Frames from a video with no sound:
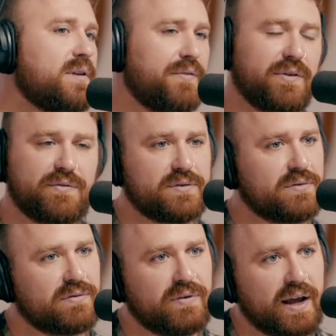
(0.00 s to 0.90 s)
even if it's
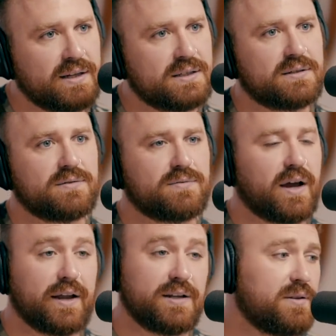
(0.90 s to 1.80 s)
for friends.
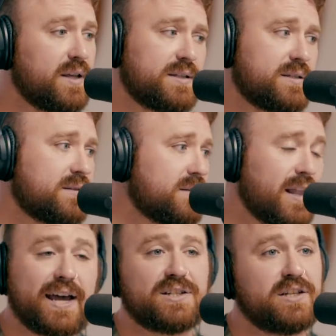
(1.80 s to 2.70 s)
I did this
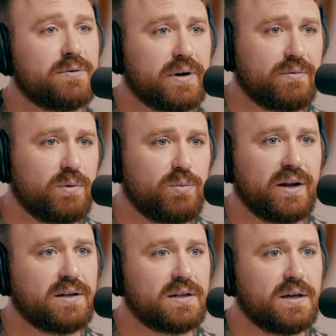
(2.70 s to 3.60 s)
last year when I
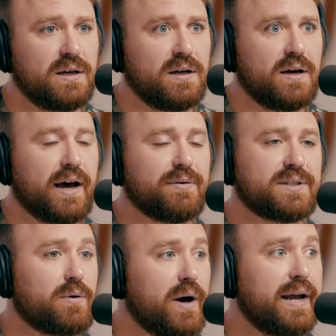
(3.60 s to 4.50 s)
rebranded. I was
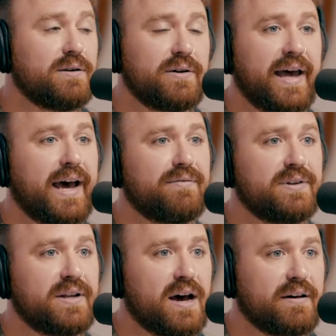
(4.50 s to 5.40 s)
like, well, I don't have
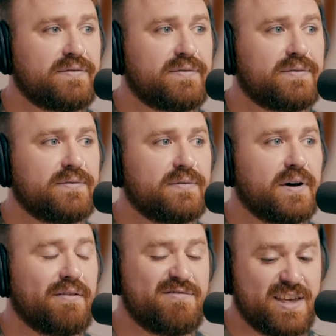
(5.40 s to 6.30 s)
enough
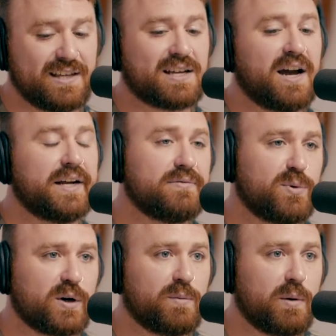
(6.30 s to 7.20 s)
of this kind of
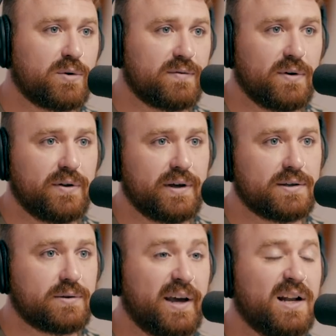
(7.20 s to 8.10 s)
work in my
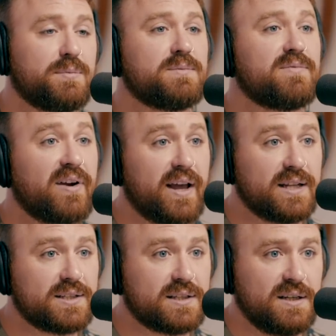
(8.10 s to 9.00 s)
portfolio. So I hit up some
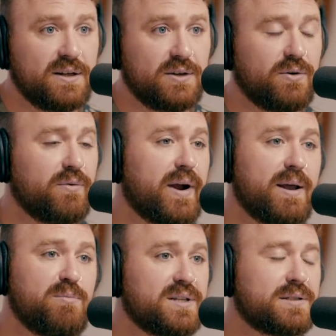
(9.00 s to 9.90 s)
friends who
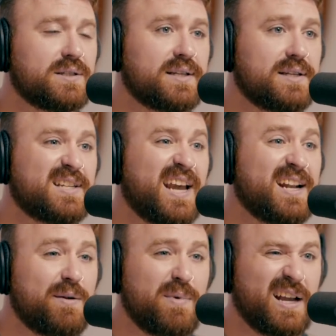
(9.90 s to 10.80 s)
ran businesses
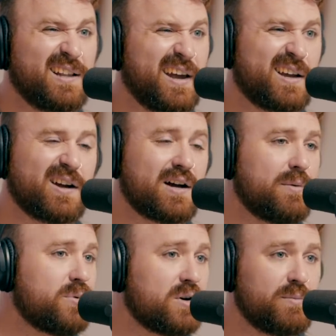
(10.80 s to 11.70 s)
and I made like a
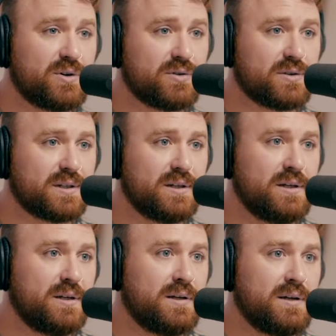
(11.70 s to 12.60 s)
couple commercials.
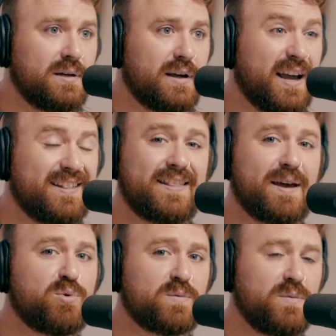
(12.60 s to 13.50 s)
Mm -hmm. And then
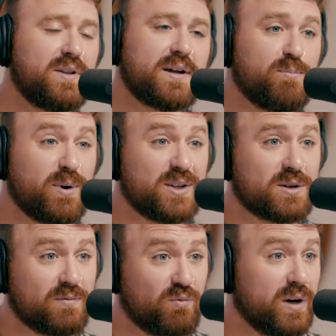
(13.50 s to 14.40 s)
that booked me on like a bunch
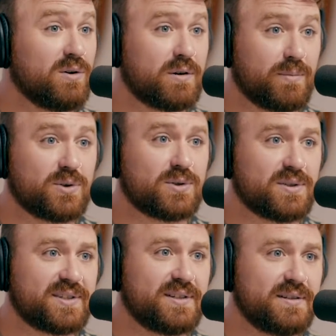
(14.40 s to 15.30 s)
of real commercials.